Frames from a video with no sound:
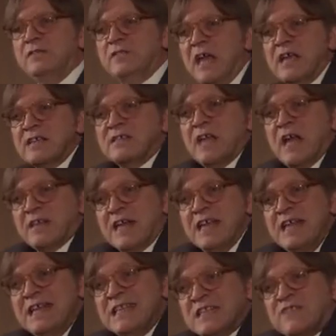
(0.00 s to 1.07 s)
thinks that
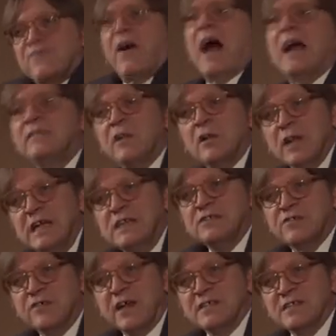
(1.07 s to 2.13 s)
its vital
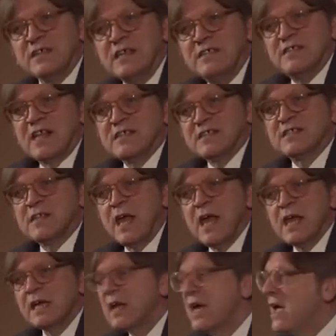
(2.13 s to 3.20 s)
interest is at
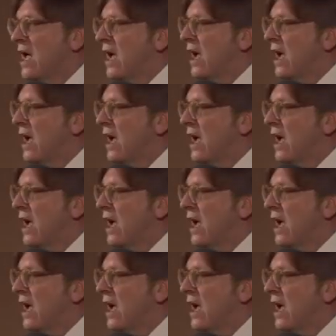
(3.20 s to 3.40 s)
stake,